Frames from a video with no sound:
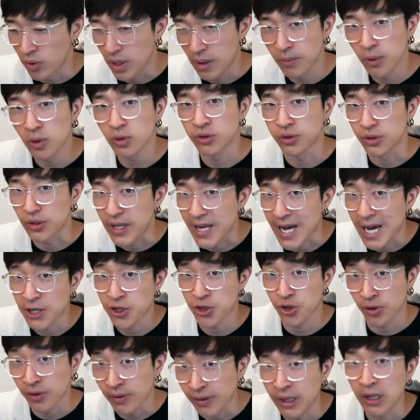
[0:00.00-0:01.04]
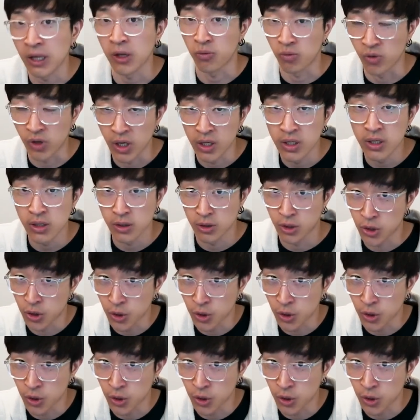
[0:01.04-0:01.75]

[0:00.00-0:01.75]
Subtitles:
Rebels naturally run